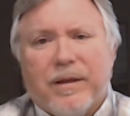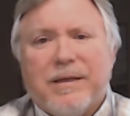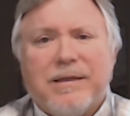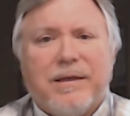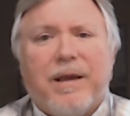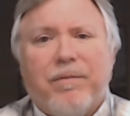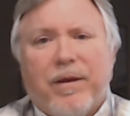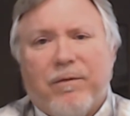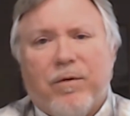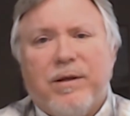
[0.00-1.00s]
Same
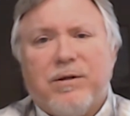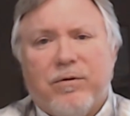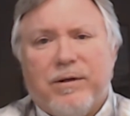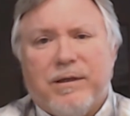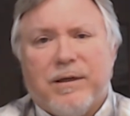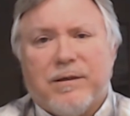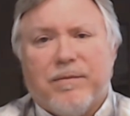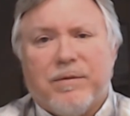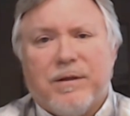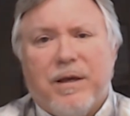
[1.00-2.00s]
thing for these OT
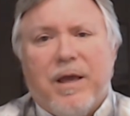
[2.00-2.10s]
systems.